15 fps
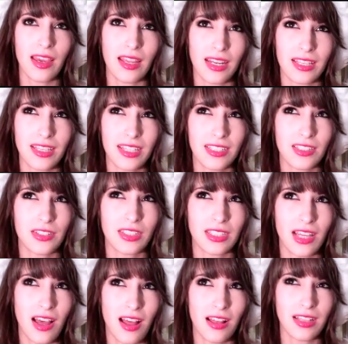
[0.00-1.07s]
and I think during
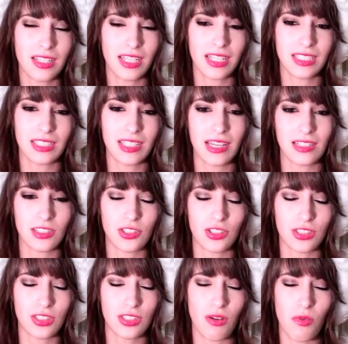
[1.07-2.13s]
the holidays that's
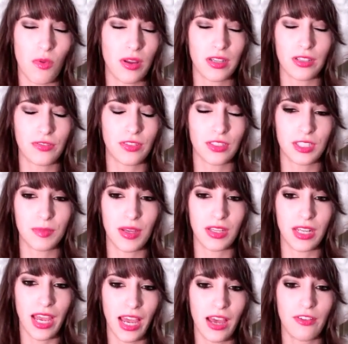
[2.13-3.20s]
just a wonderful
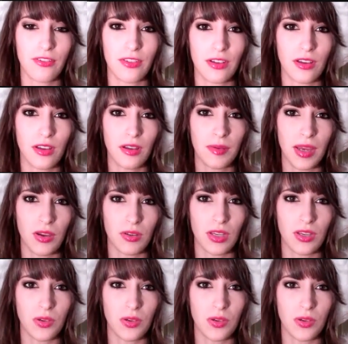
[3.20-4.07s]
smell to have about